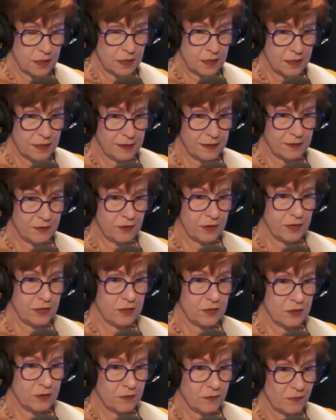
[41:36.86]
assure
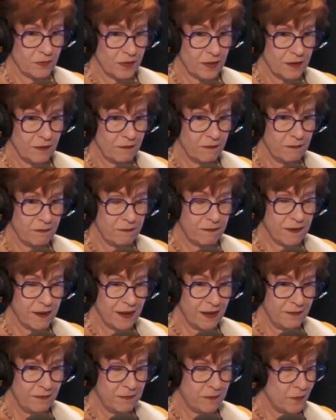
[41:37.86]
you.
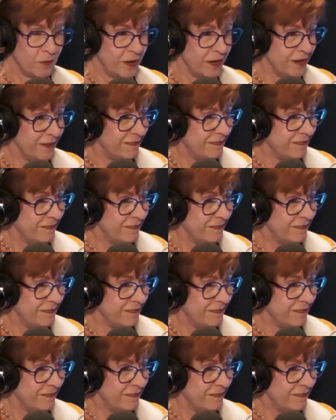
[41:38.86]
Five forty. You don't